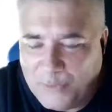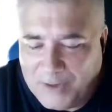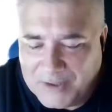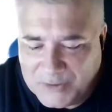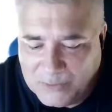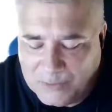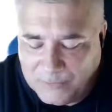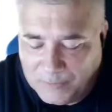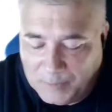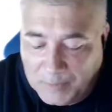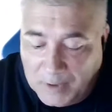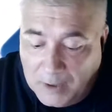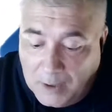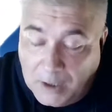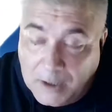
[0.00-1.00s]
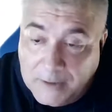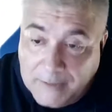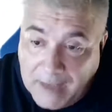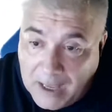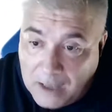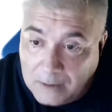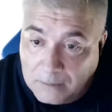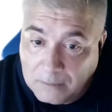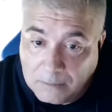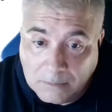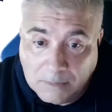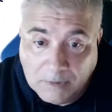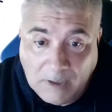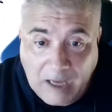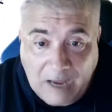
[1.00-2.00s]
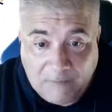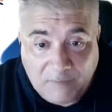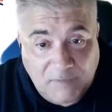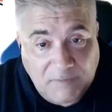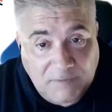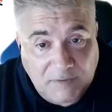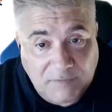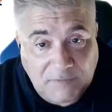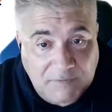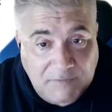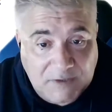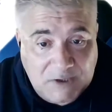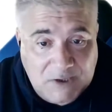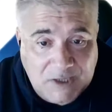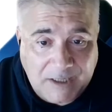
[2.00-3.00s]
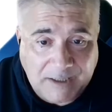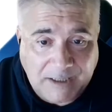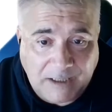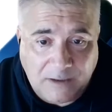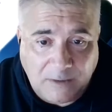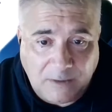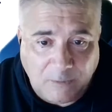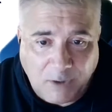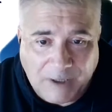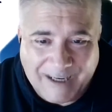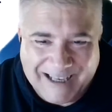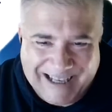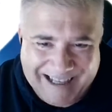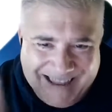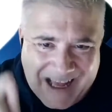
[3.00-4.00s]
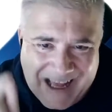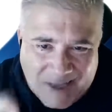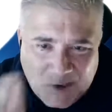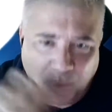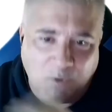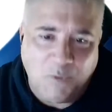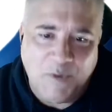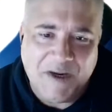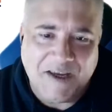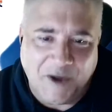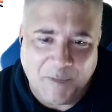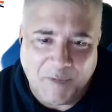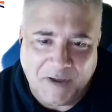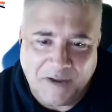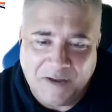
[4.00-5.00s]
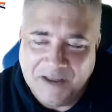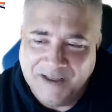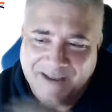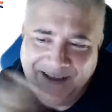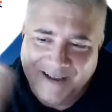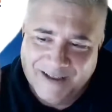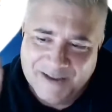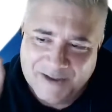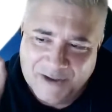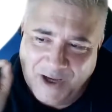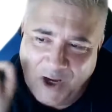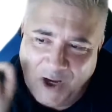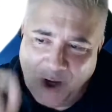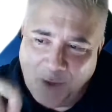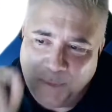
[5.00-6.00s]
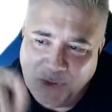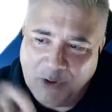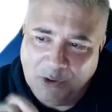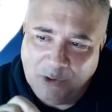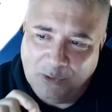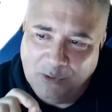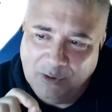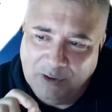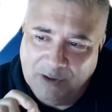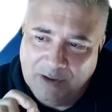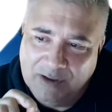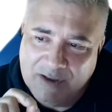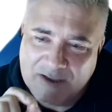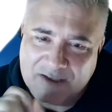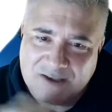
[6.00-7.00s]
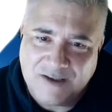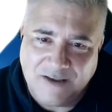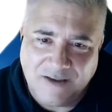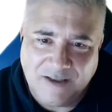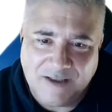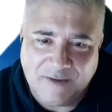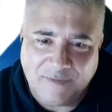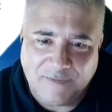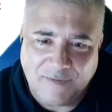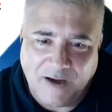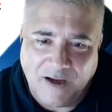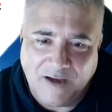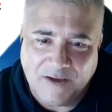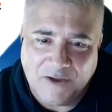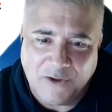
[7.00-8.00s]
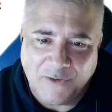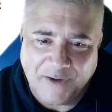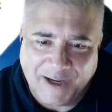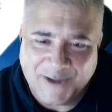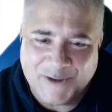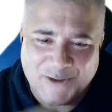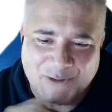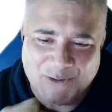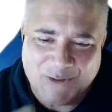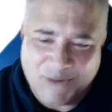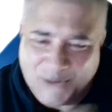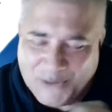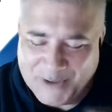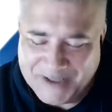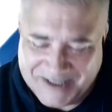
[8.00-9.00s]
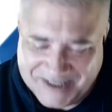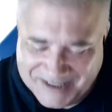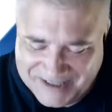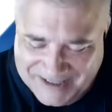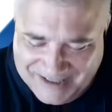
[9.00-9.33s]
out two of them. And then you have a 50-50 shot of getting it right. And that's where we come in to help you solidify your answer choice.